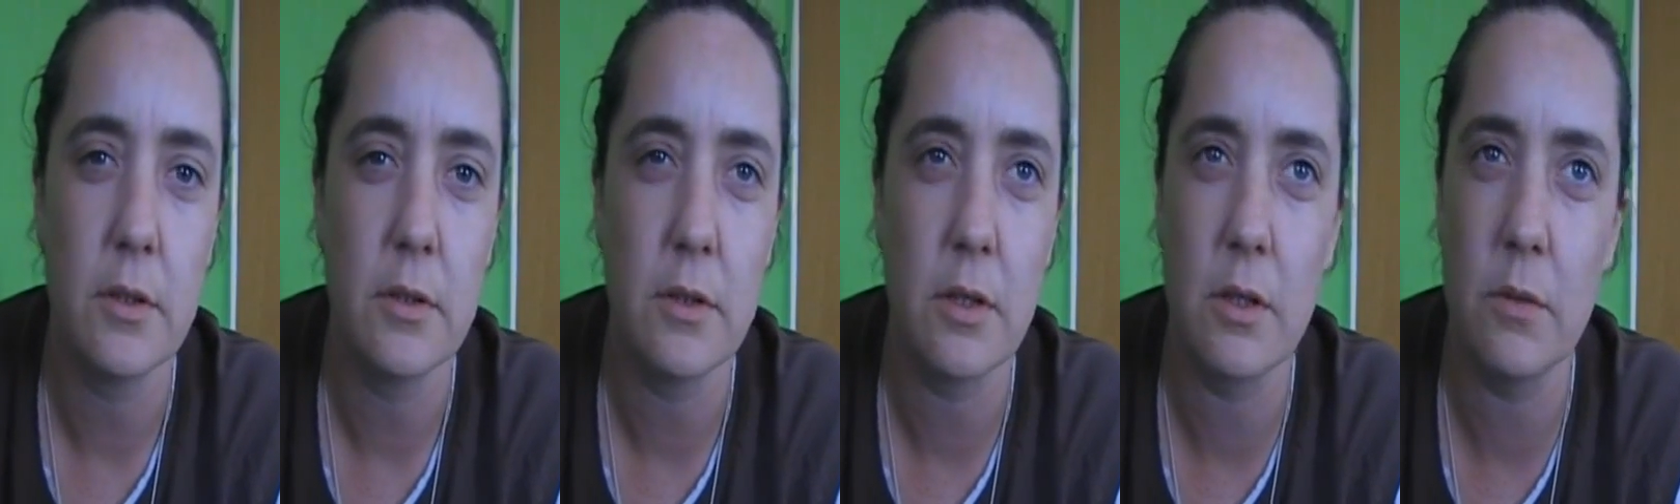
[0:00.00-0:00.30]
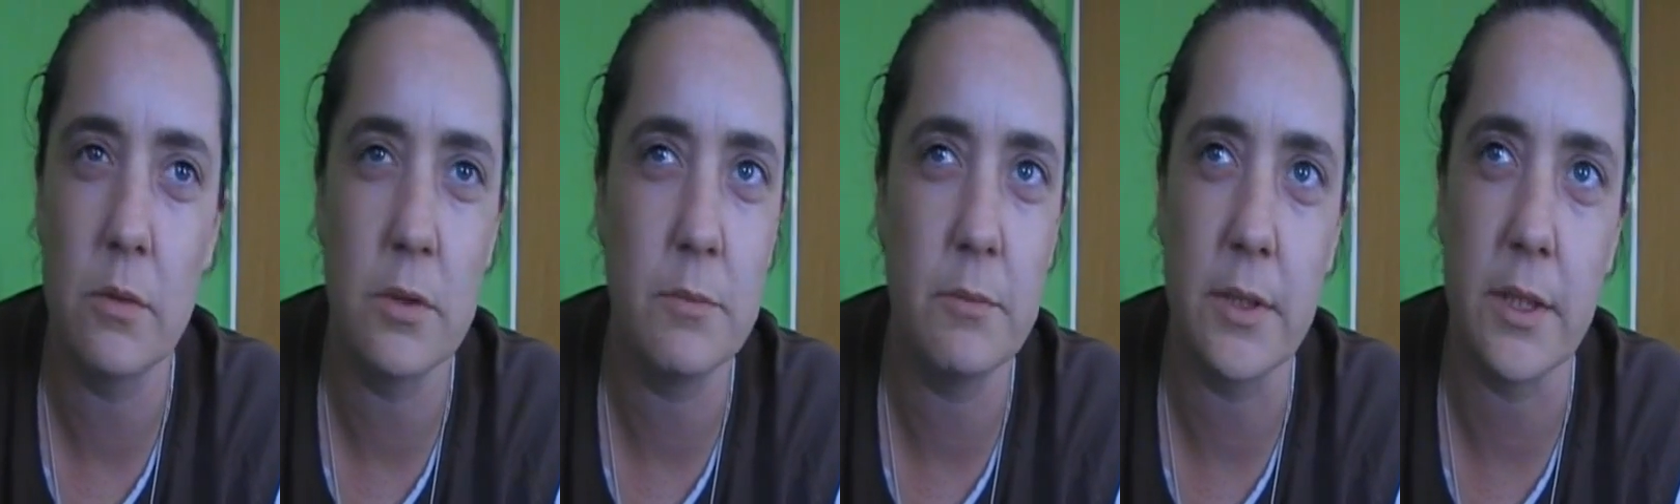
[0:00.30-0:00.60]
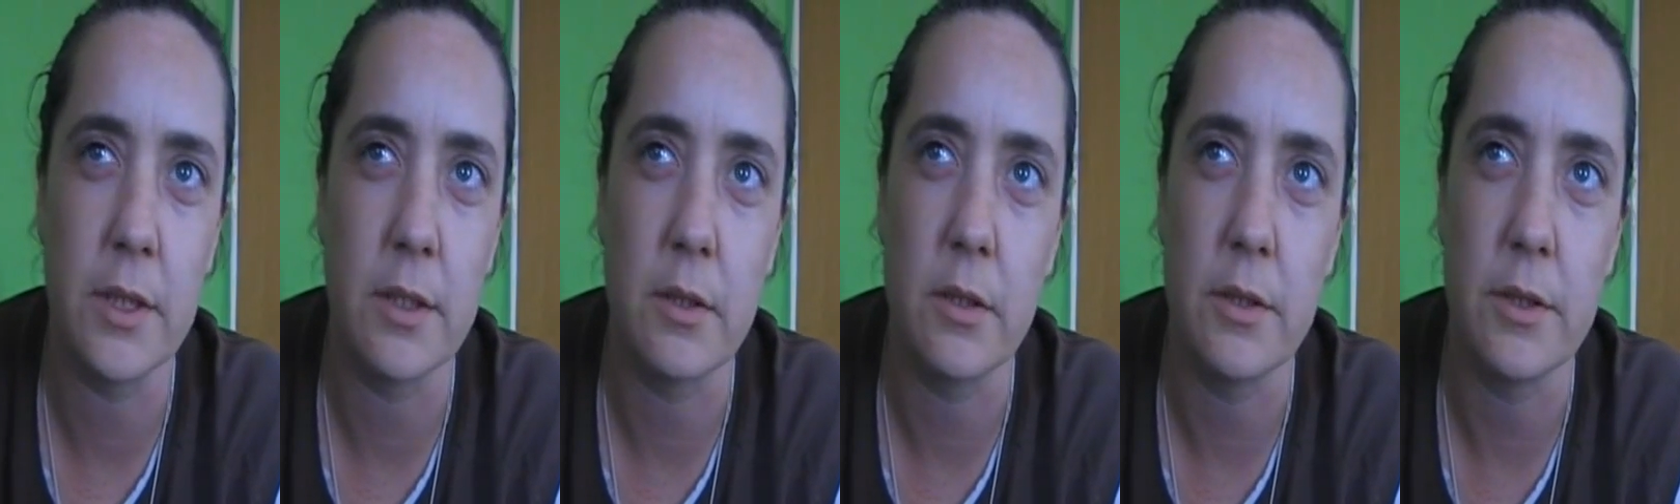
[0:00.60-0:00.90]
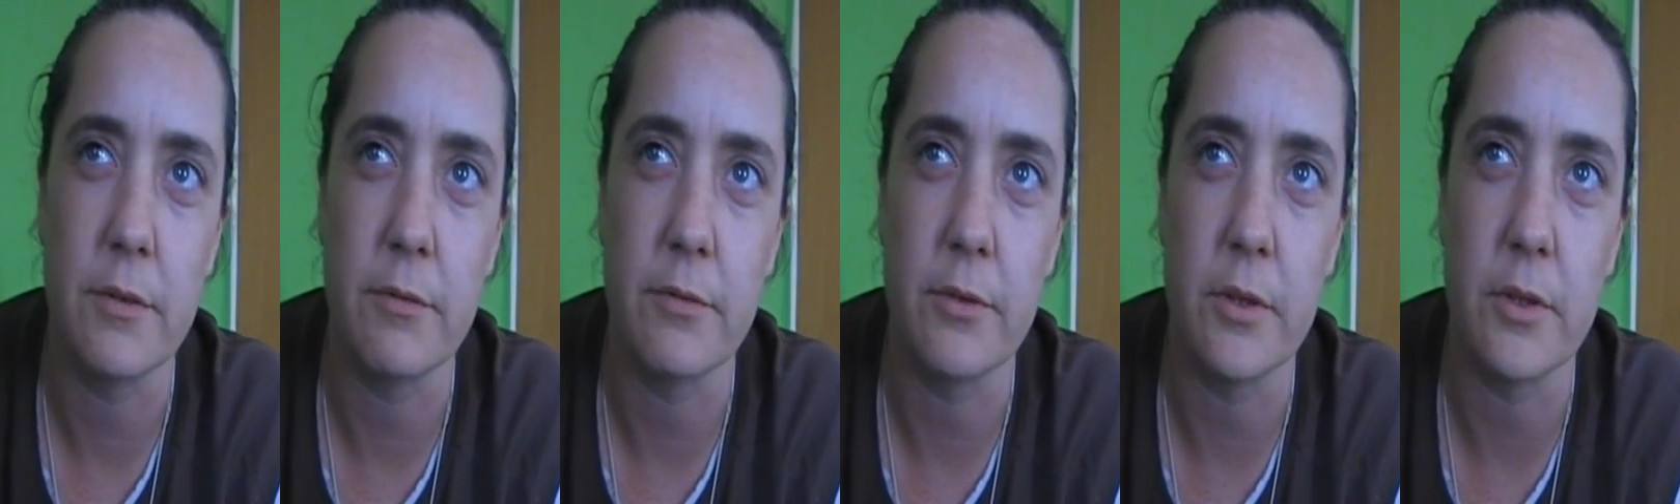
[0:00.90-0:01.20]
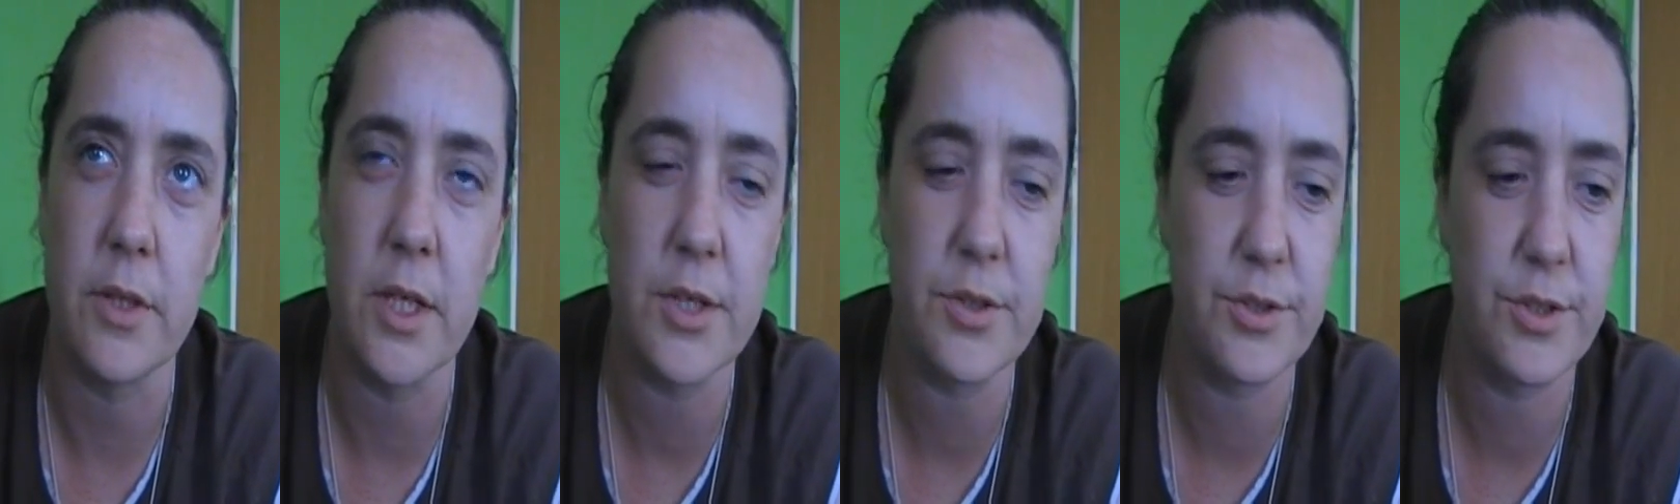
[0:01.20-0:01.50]
No, it wouldn't be including
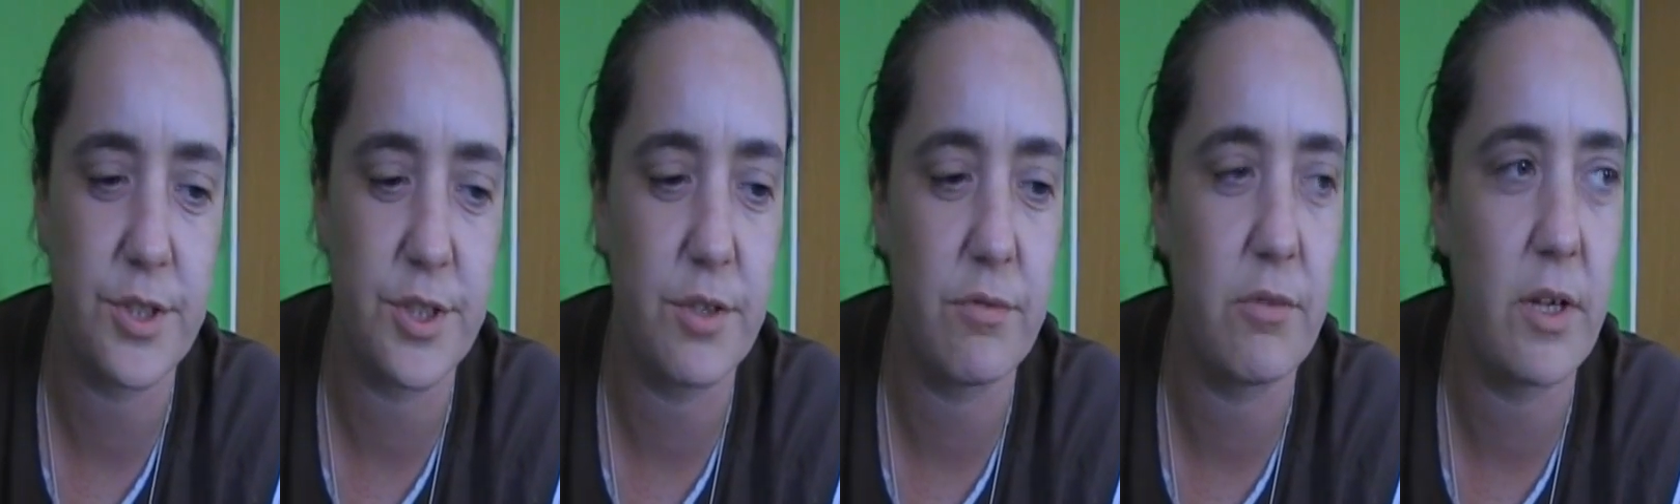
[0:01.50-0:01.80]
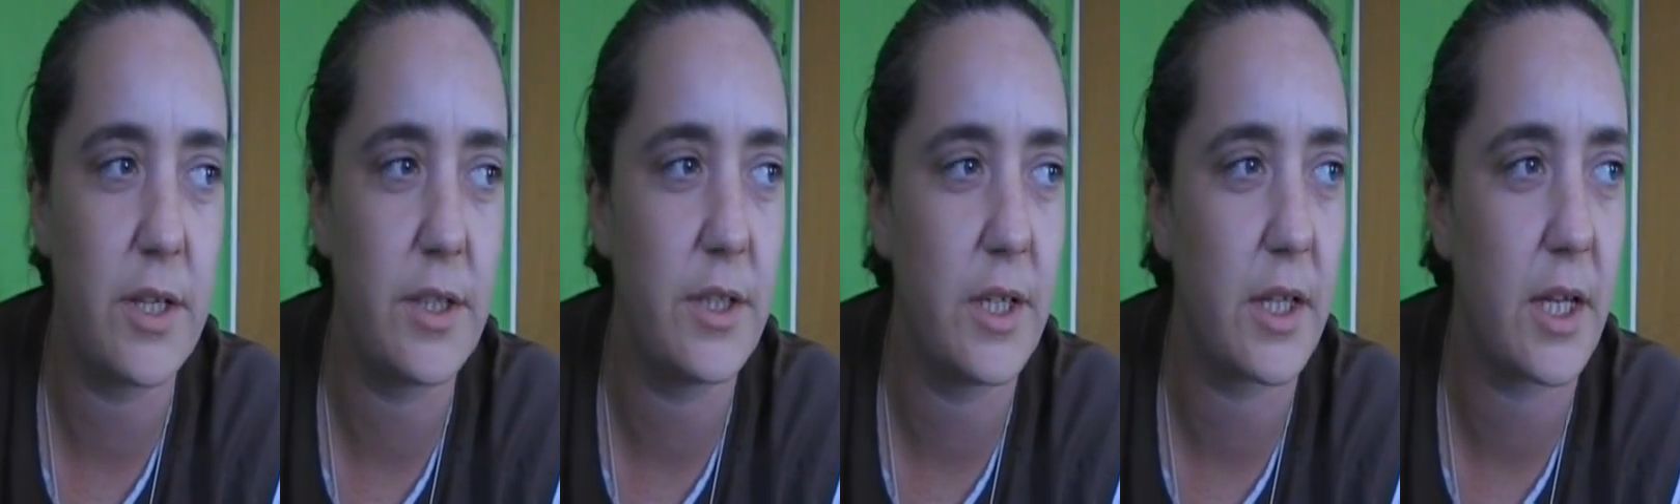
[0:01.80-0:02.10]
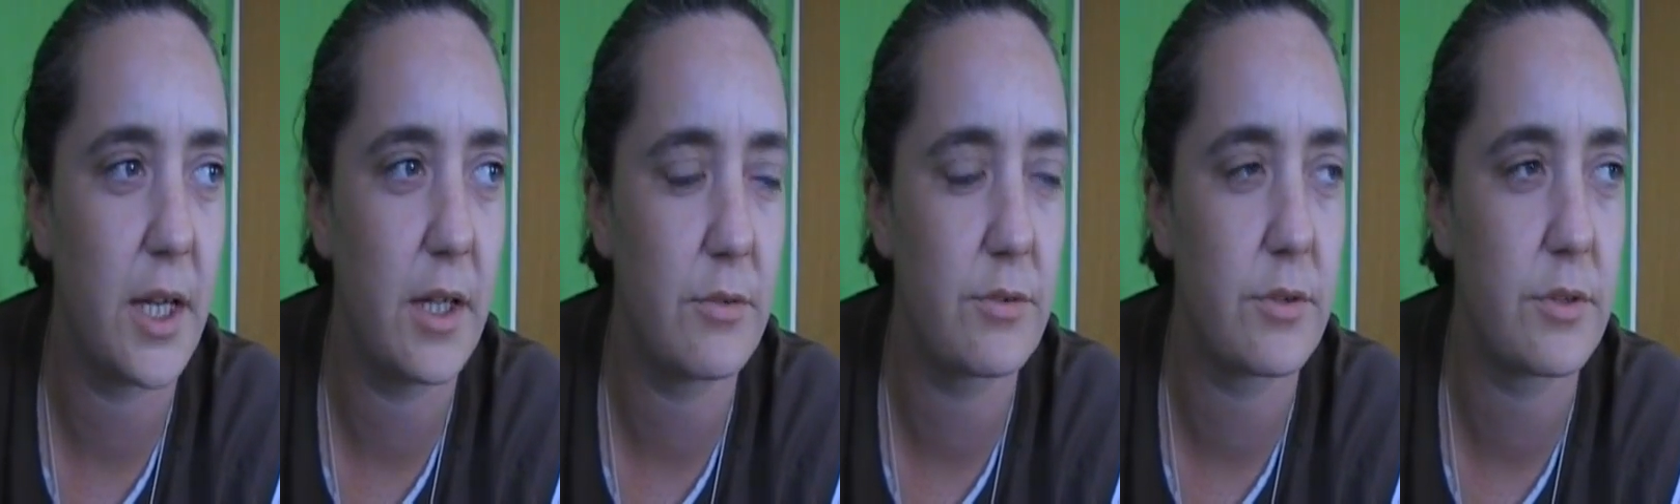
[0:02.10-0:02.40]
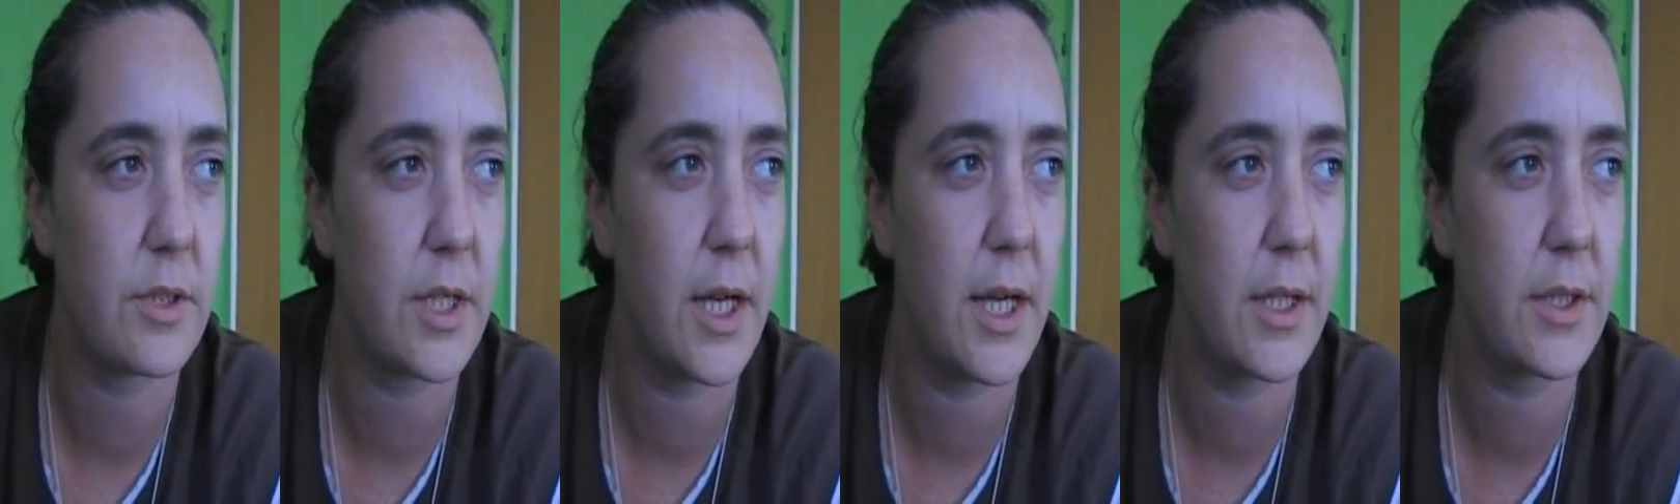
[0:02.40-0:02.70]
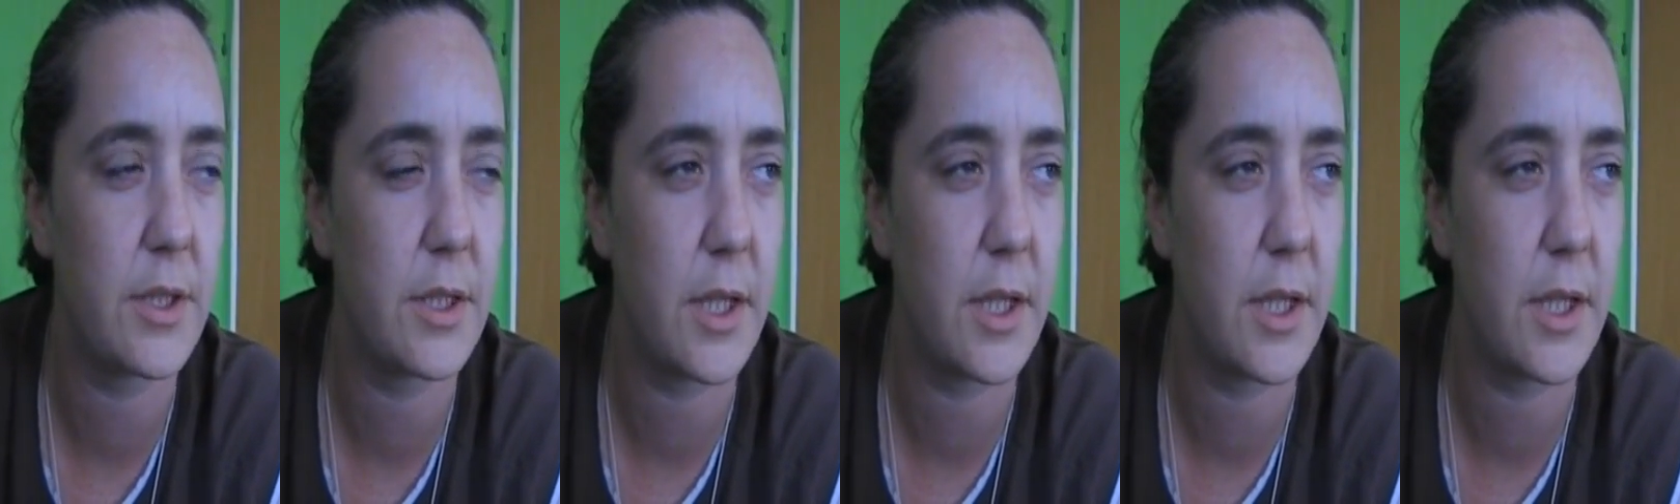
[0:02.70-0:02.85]
food. That's just your rent, your council tax,